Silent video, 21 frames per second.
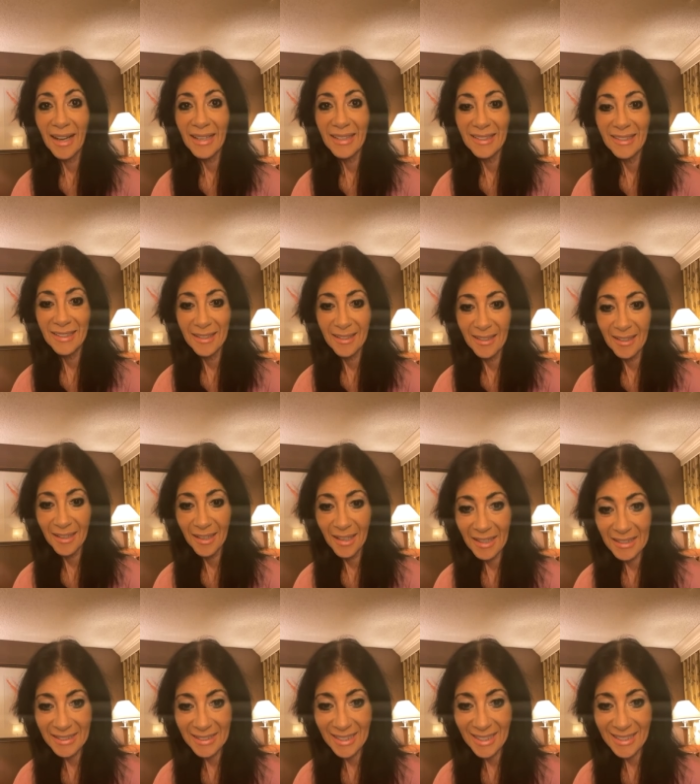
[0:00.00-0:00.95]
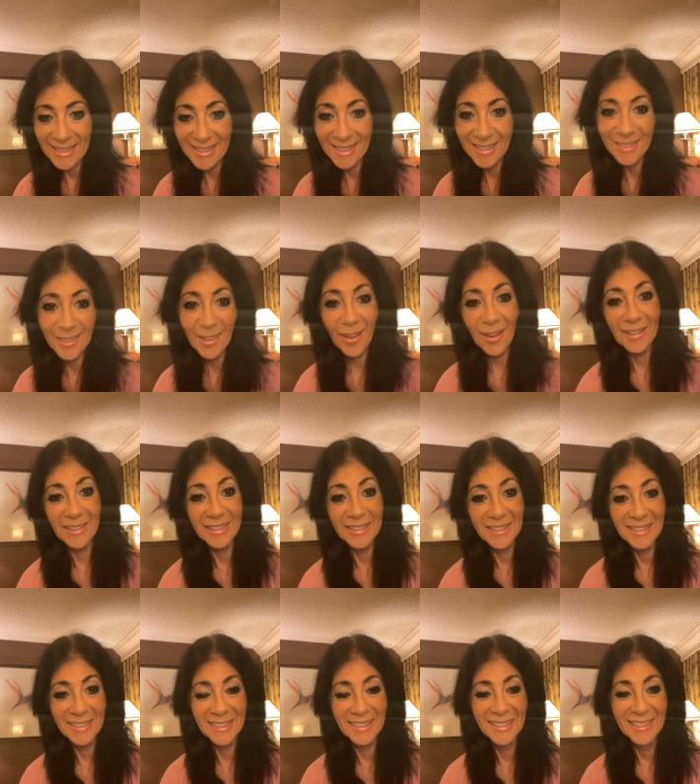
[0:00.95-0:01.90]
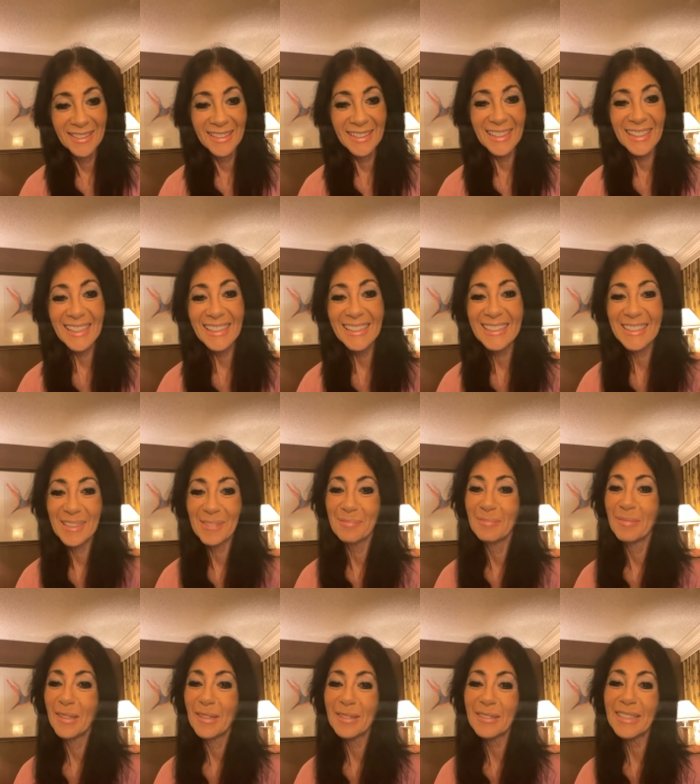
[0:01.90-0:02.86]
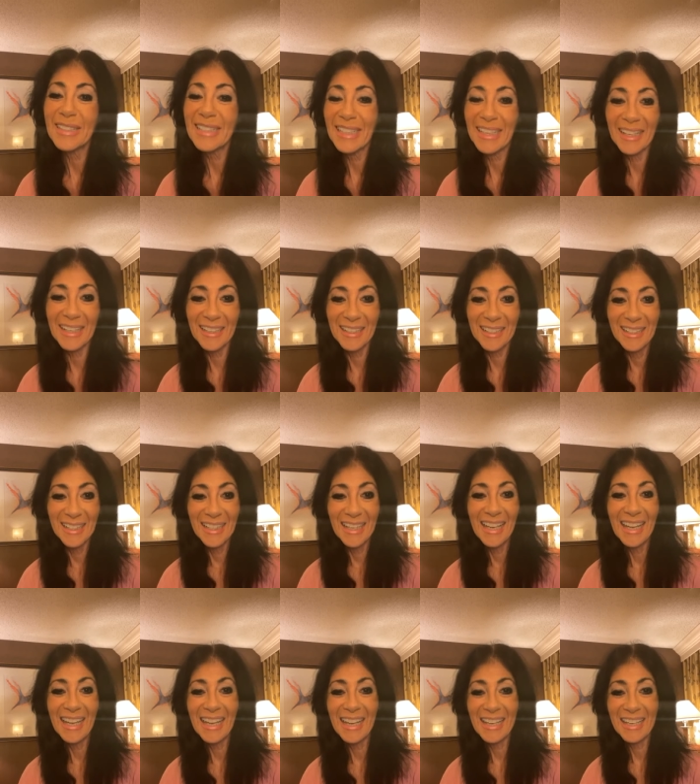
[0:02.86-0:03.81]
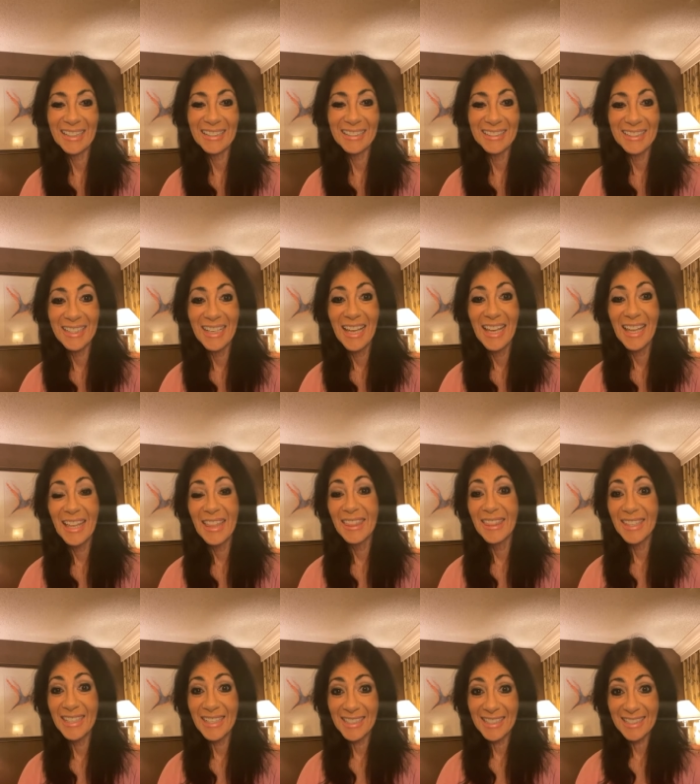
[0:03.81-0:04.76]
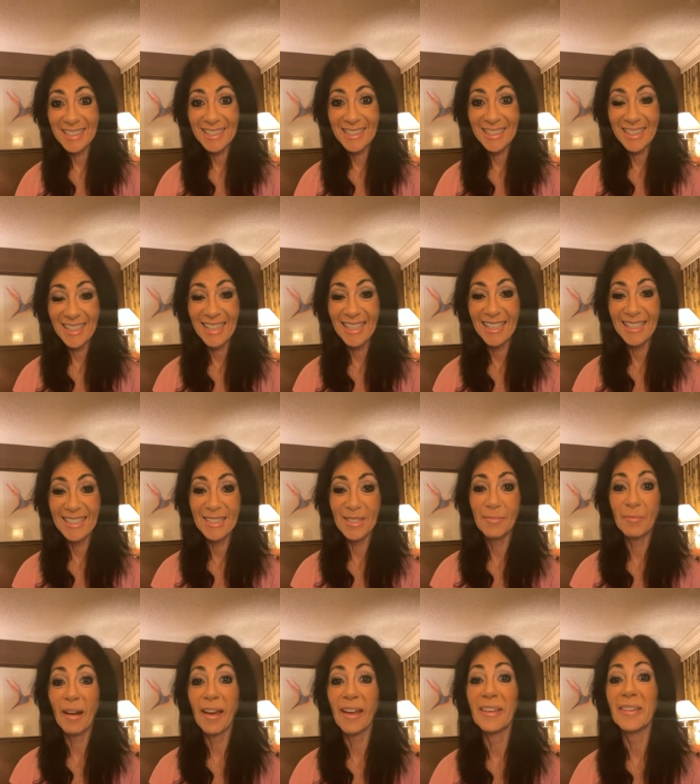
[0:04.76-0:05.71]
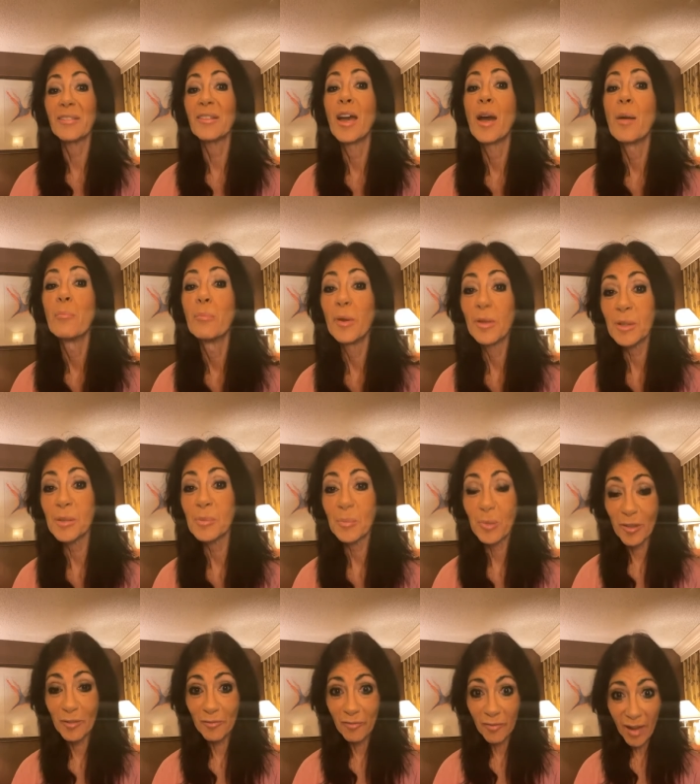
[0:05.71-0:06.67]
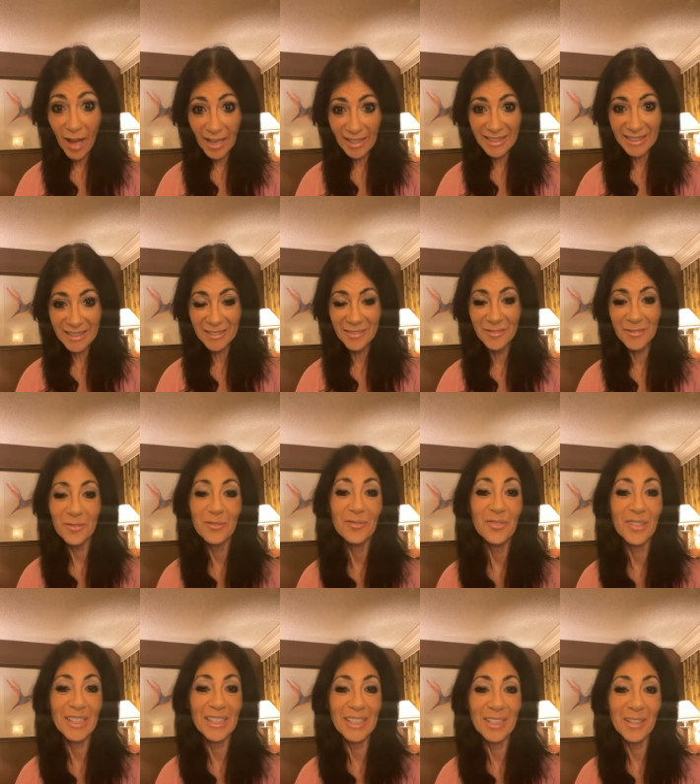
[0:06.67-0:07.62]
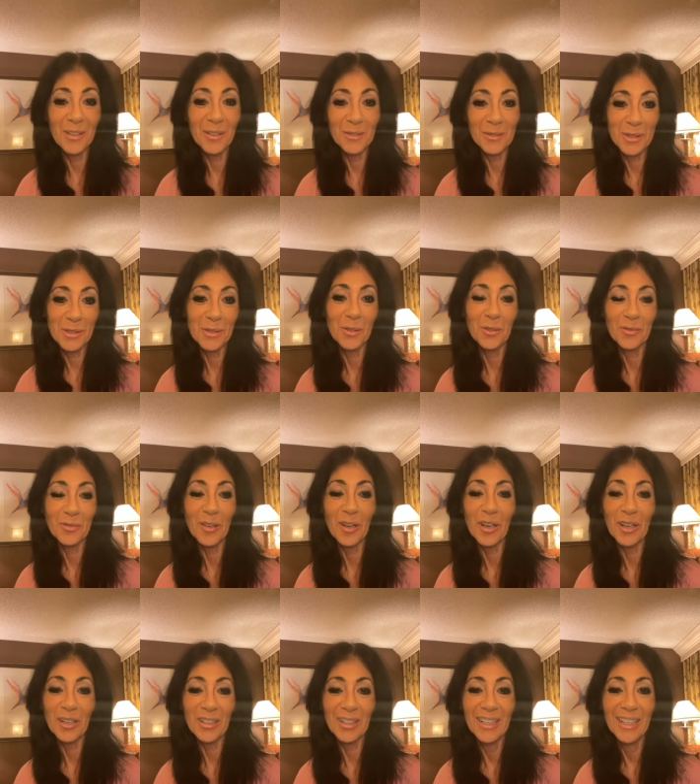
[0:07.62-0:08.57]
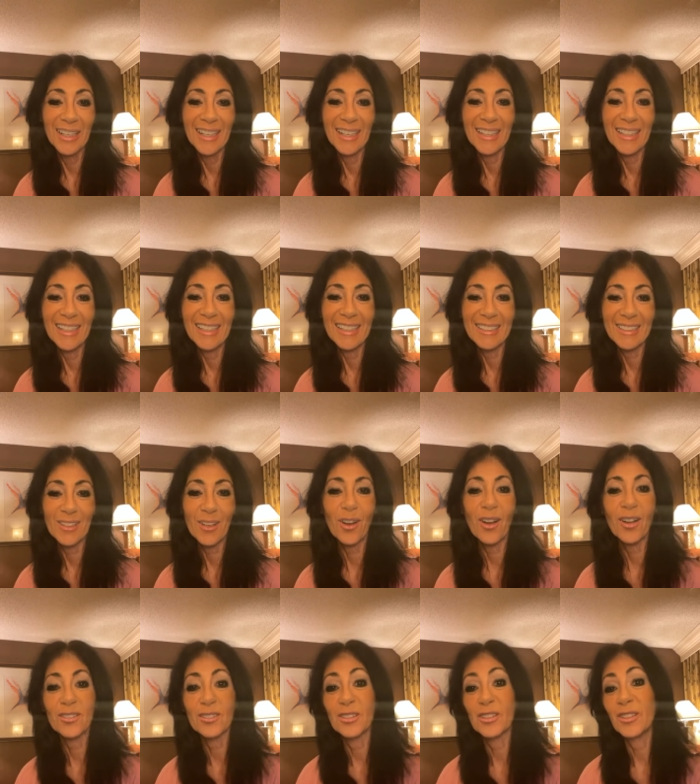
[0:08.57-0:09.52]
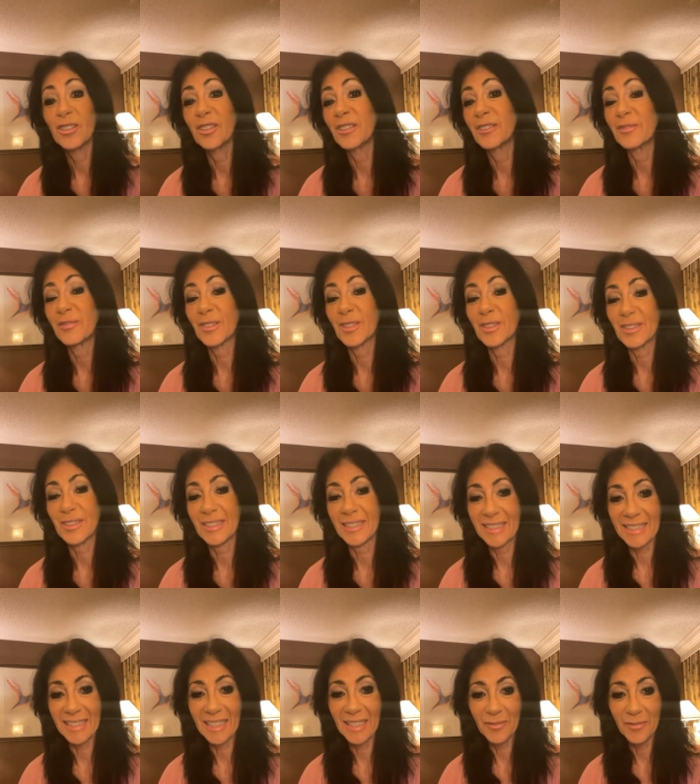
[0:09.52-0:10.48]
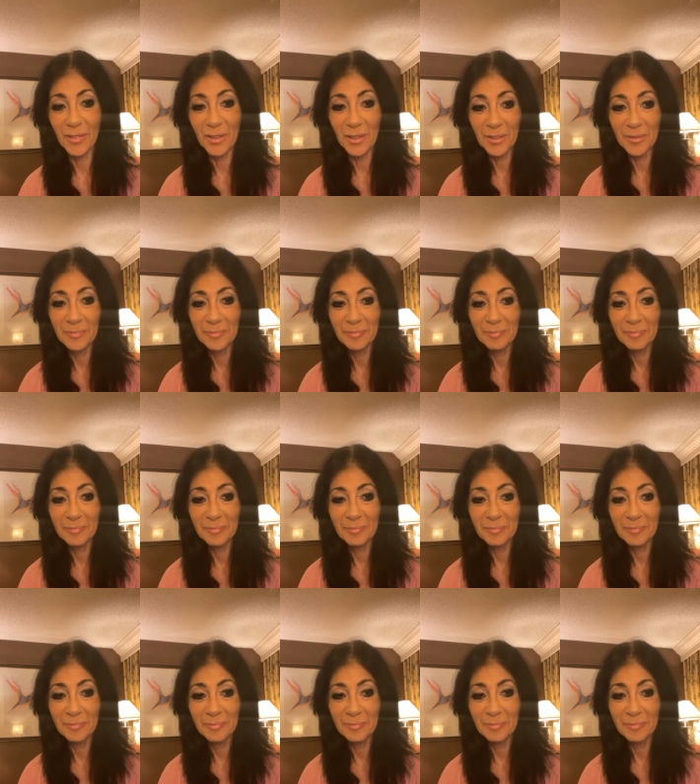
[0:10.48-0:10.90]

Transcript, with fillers: Hi, I guess it's on. It's Maria, and this is my most provocative video so far. It's called Good versus Evil.